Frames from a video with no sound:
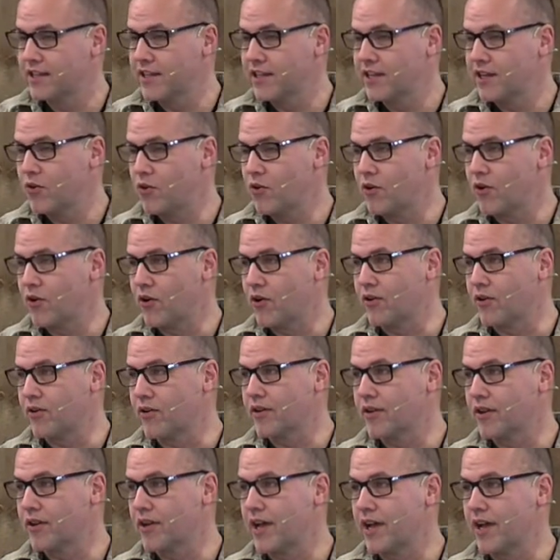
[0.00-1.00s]

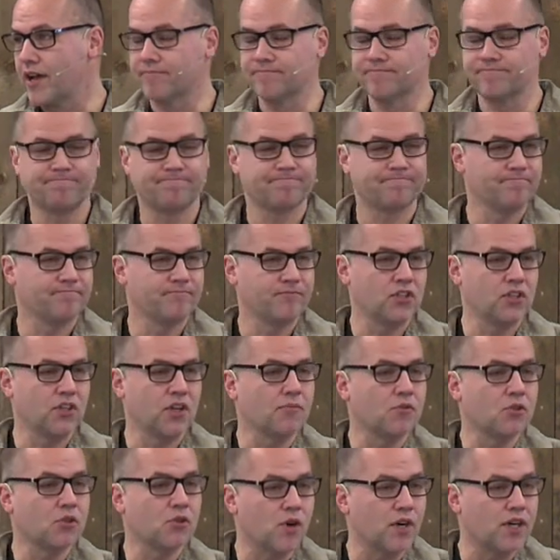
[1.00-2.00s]
or
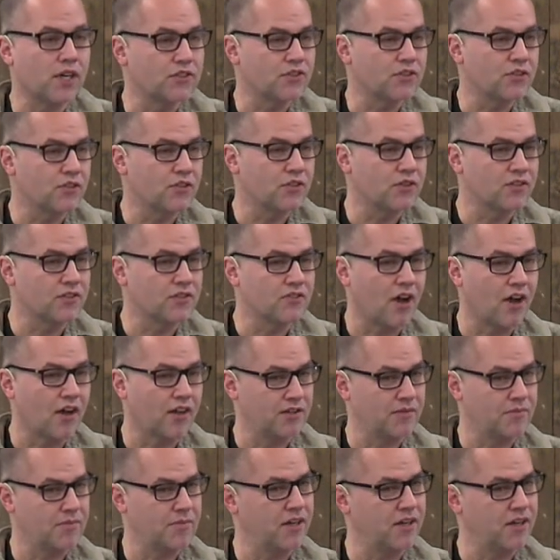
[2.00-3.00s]
Psalm 22 that
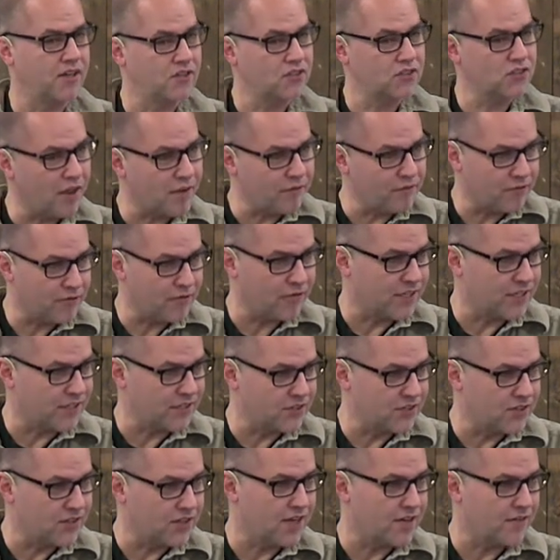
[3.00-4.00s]
talked about a suffering
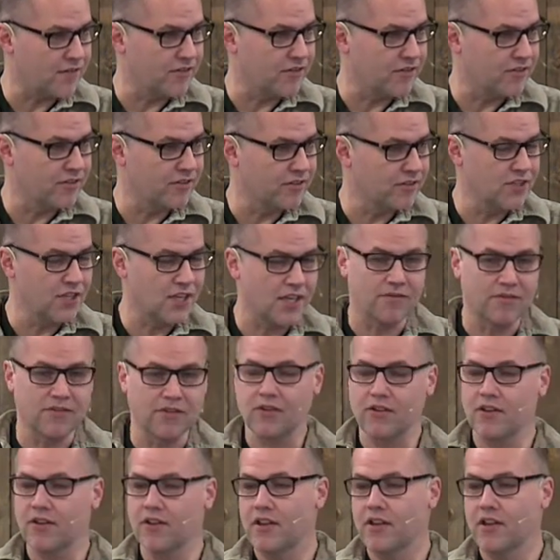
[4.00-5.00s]

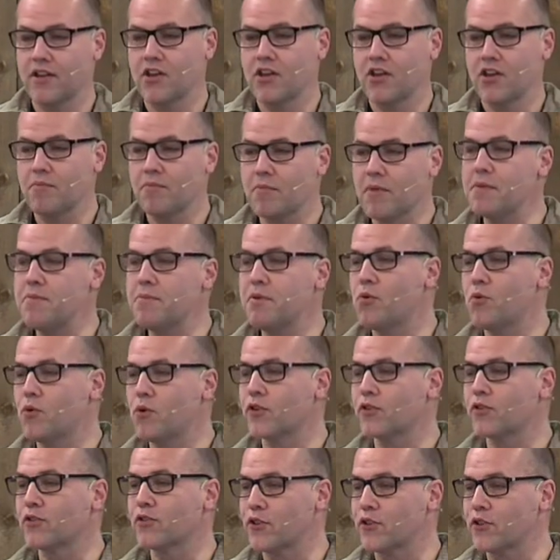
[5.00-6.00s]
savior, maybe
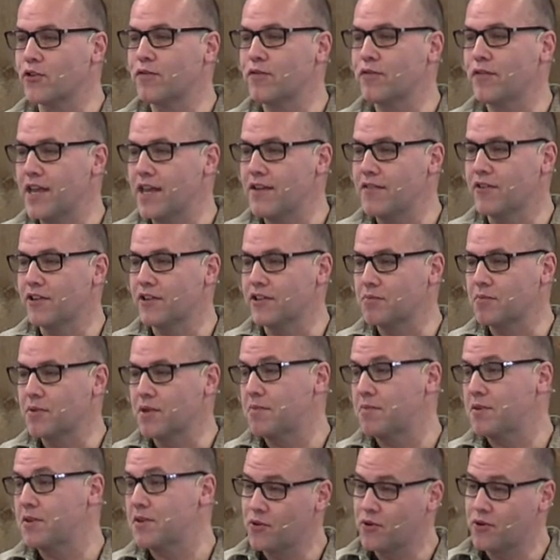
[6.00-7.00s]
weren't their favorites,
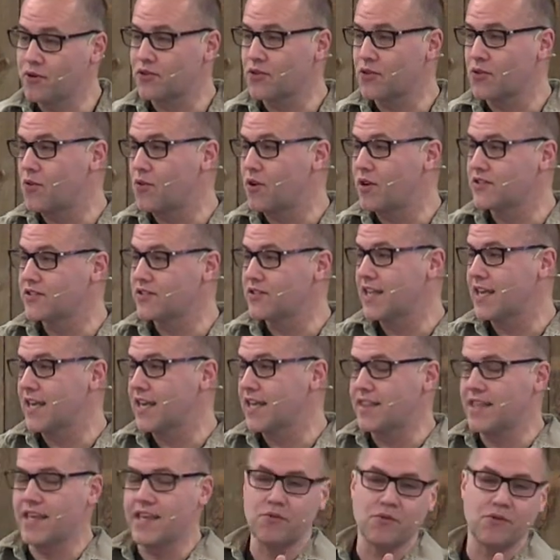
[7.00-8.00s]
maybe weren't the ones that
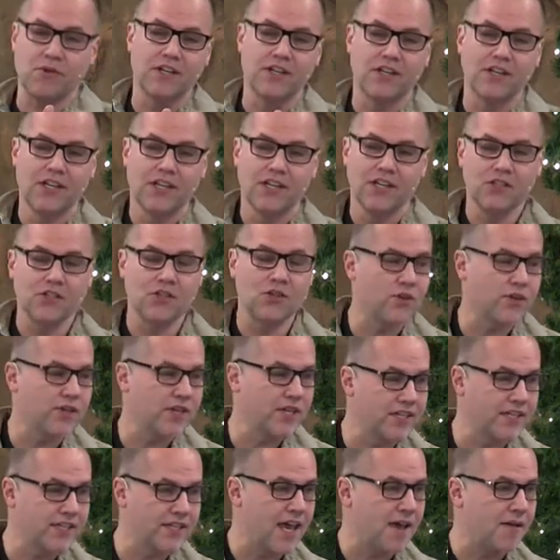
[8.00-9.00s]
they would do an
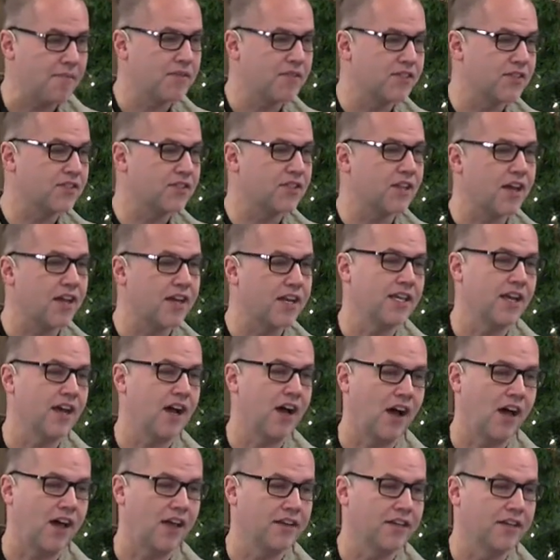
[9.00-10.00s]
in-depth study
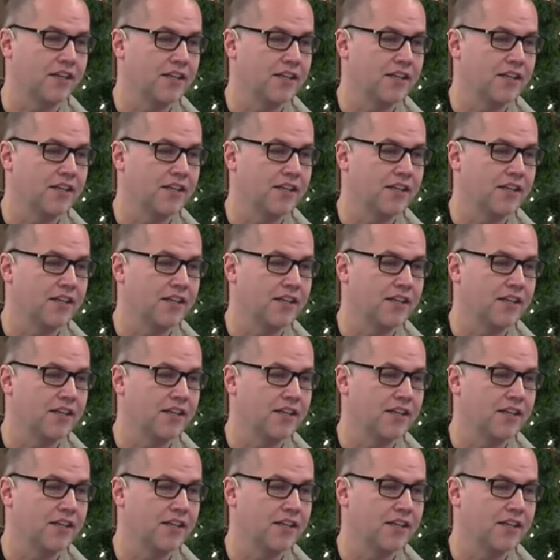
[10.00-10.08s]
on.